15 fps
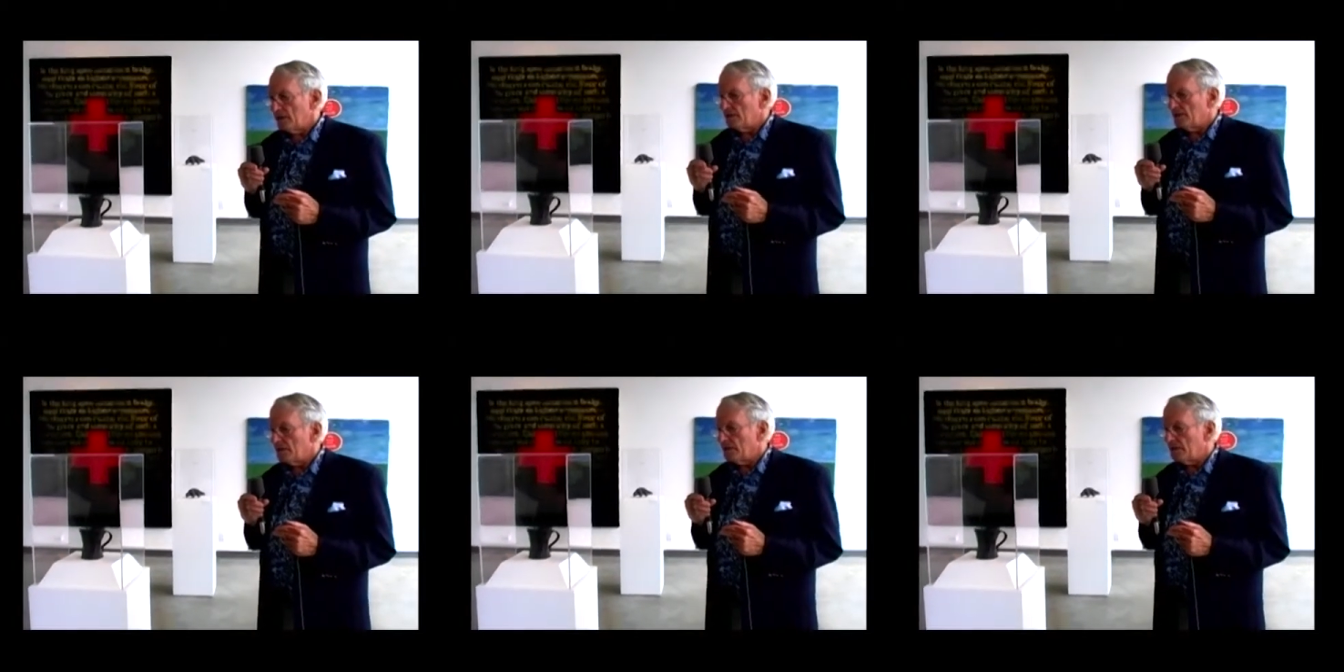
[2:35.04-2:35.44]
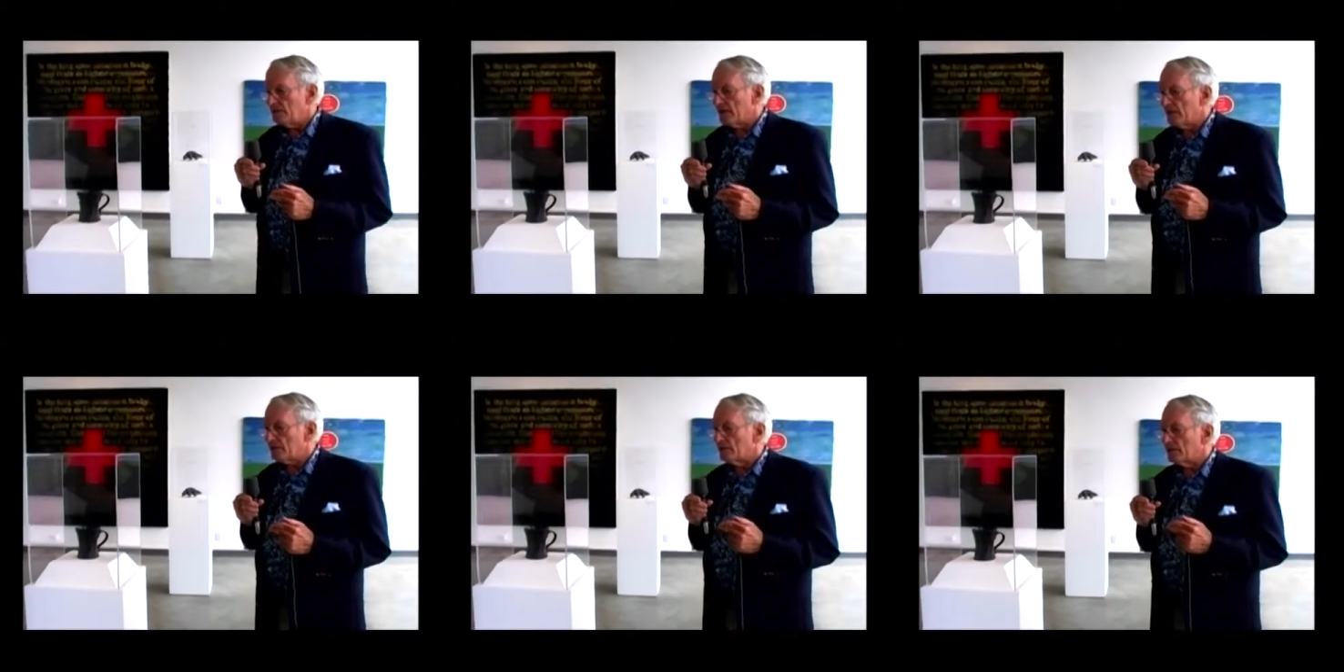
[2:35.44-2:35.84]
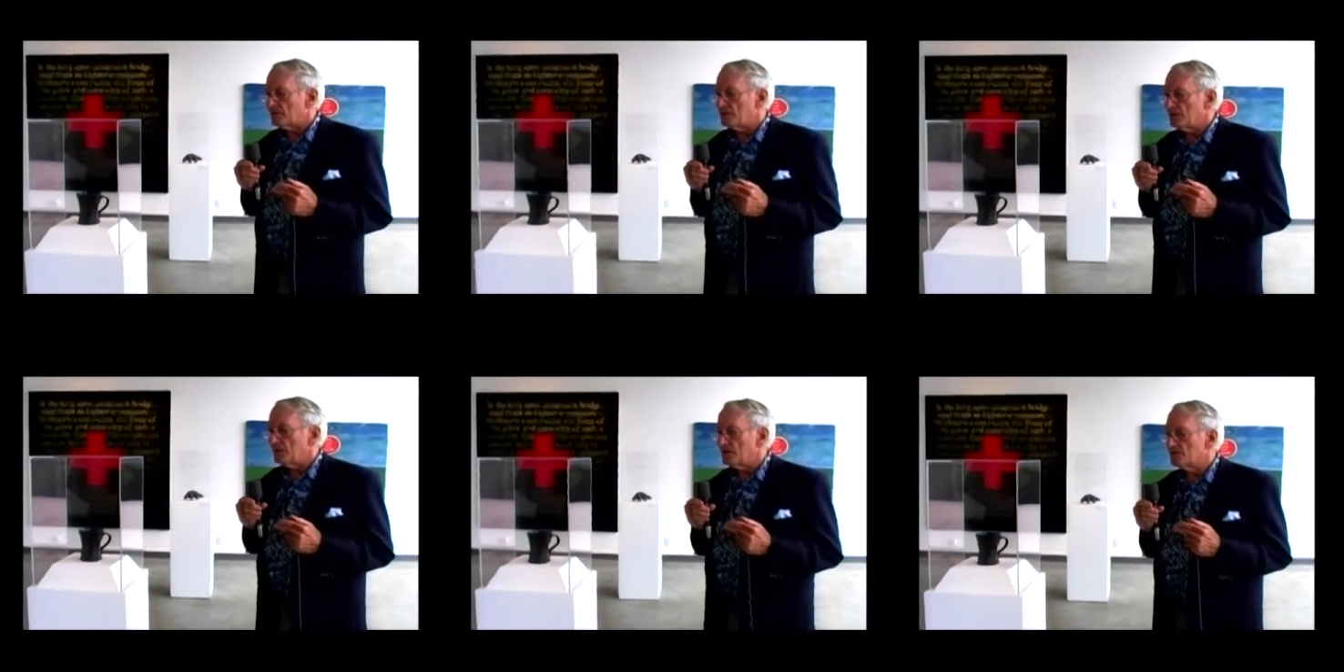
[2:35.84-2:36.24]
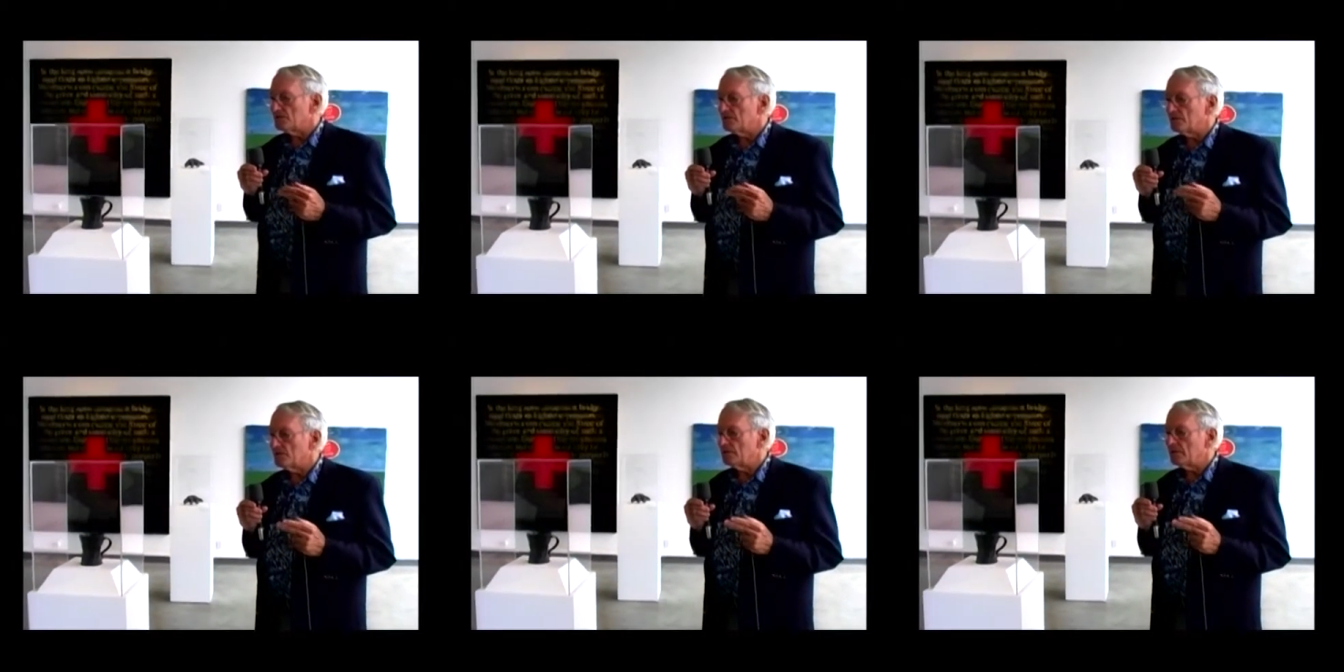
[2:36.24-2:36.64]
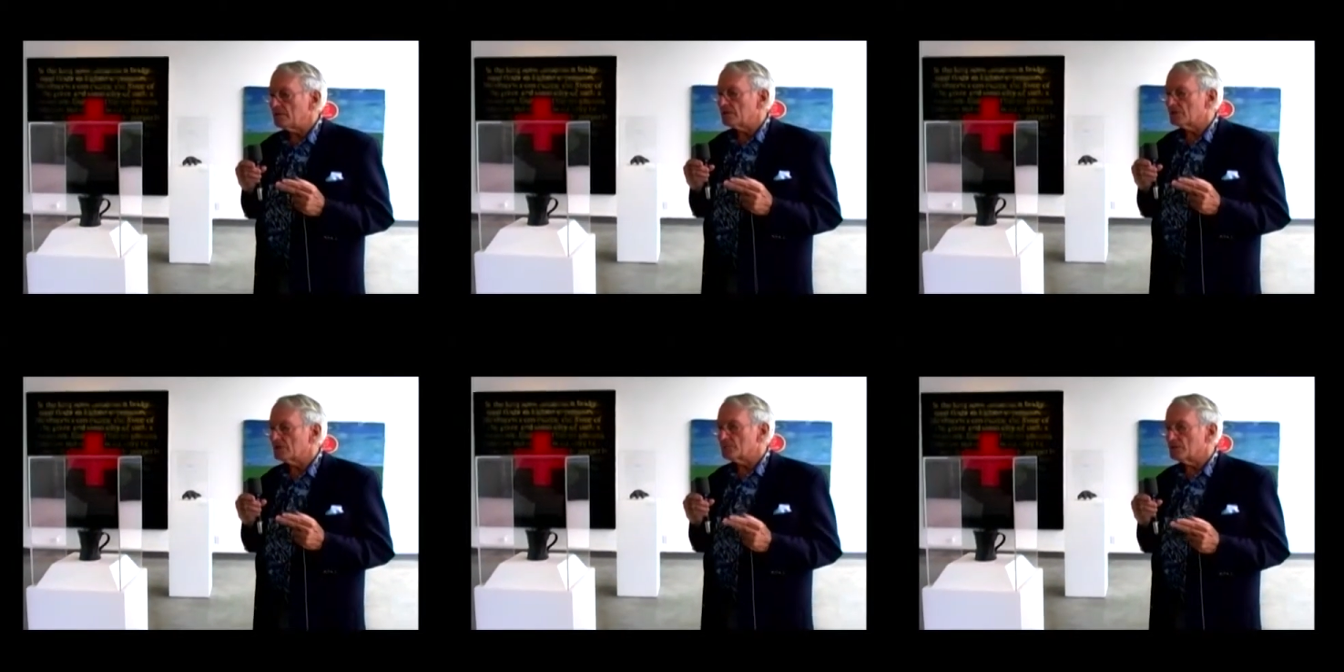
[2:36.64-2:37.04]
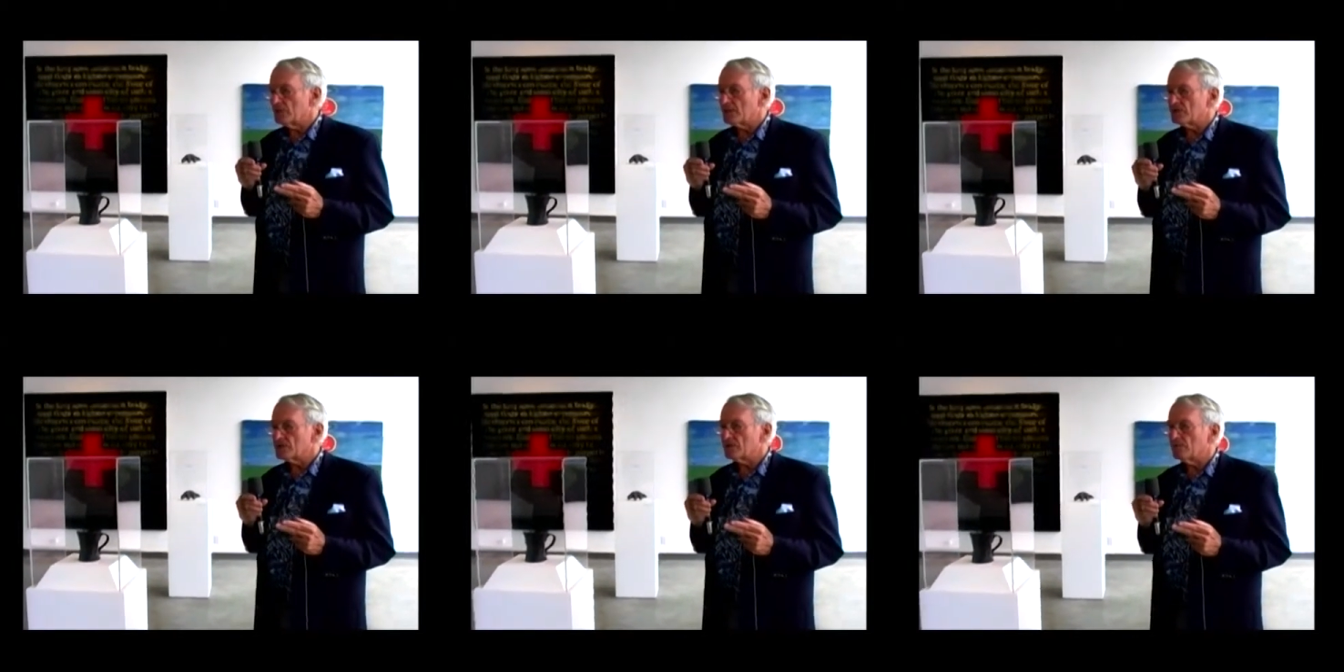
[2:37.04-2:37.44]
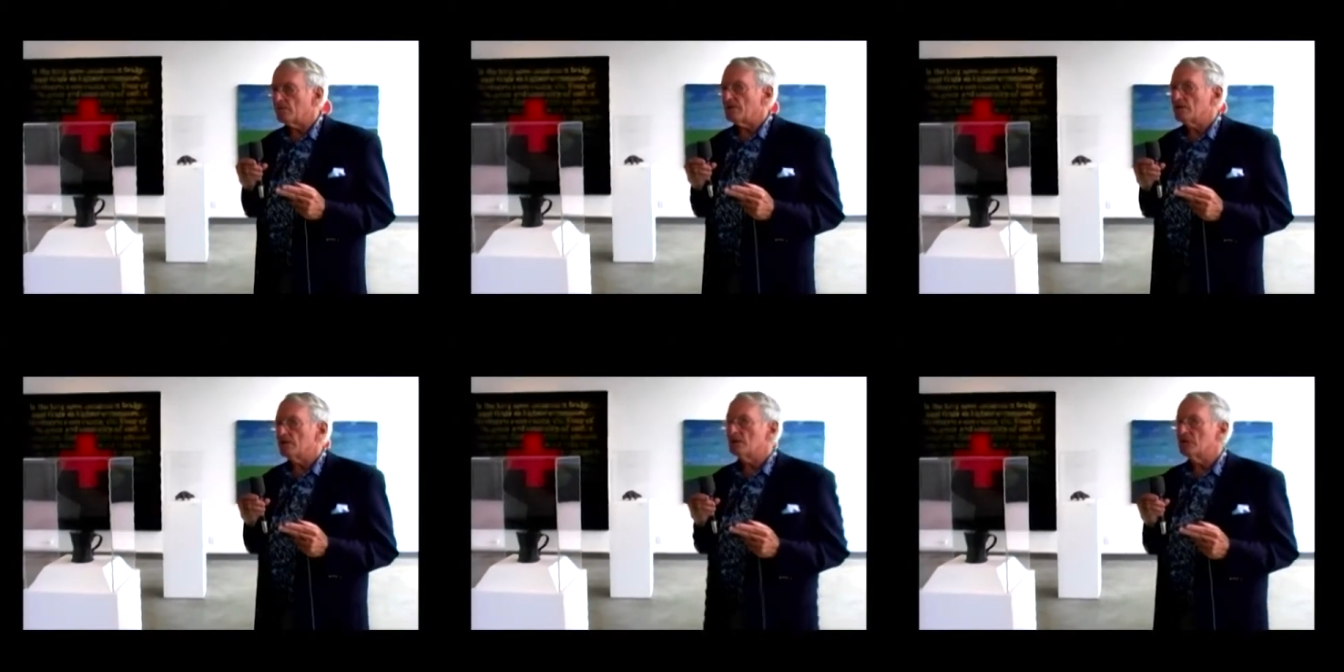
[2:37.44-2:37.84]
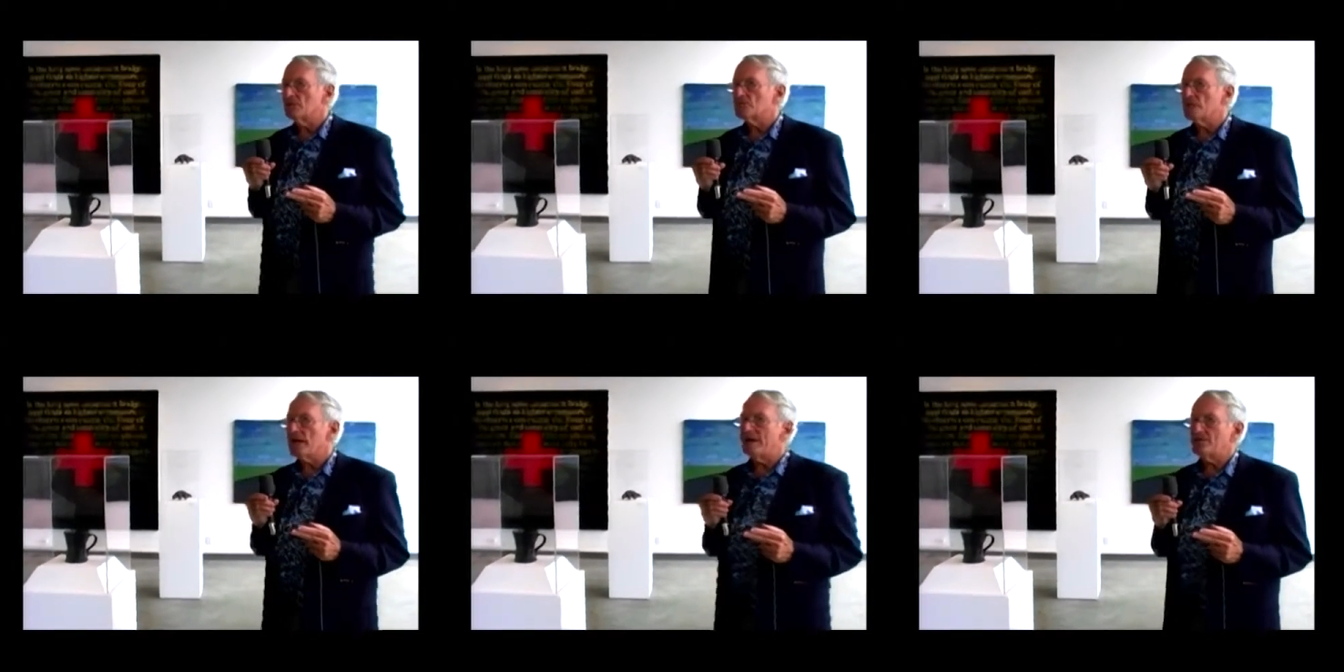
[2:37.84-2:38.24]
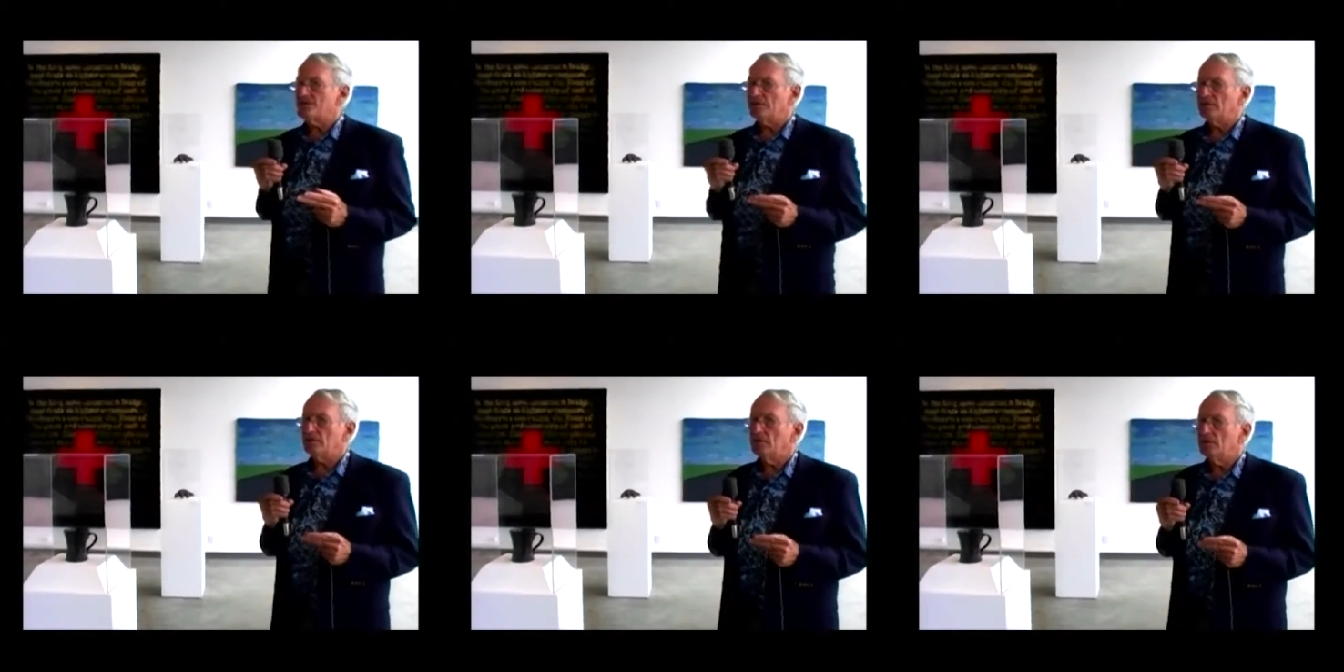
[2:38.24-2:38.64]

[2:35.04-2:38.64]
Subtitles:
then that artist begins to really express something that is magic.